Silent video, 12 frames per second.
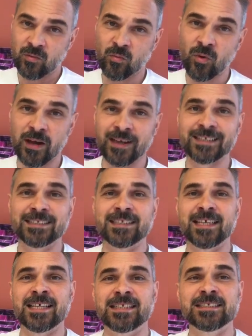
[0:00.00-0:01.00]
what
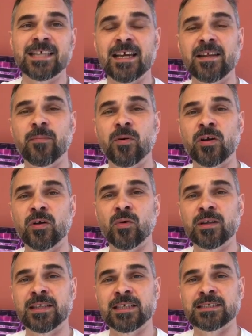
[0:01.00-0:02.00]
is inside the body,
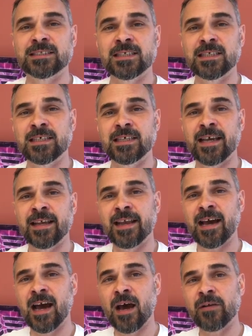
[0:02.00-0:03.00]
what they see, and
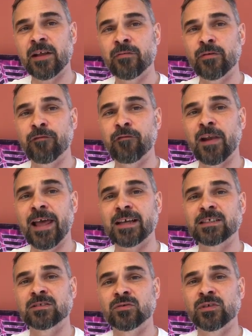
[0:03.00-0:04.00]
how that
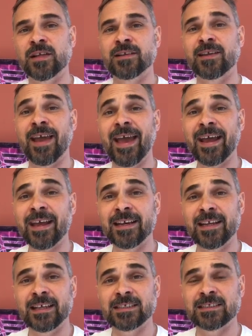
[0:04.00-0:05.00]
reflects to the
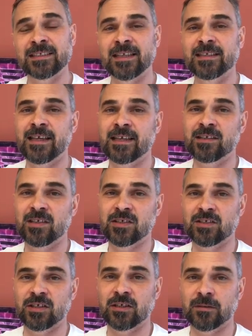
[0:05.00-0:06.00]
techniques that they're
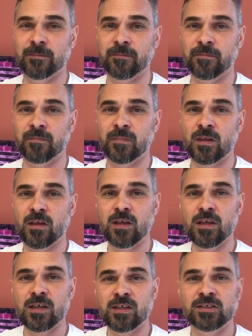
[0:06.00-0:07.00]
teaching.
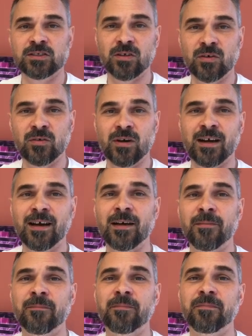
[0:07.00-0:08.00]
So,
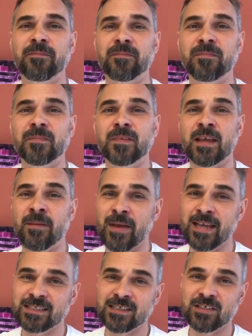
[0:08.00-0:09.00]

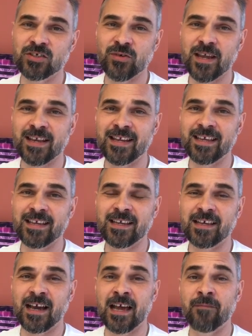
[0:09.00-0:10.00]
amazing
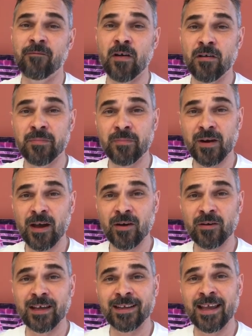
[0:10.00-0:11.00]
training. I'm very
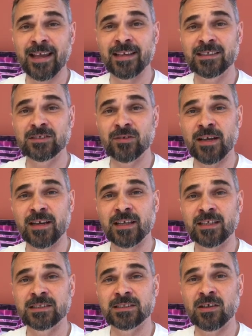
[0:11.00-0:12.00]
proud that this
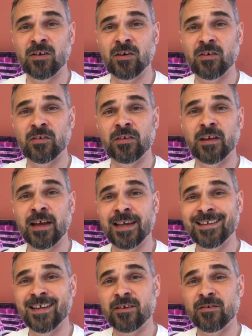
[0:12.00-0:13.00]
training is on
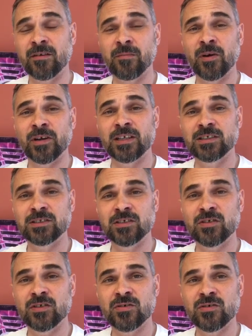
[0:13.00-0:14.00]
Integral Body
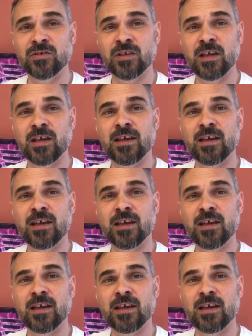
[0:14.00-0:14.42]
Institute.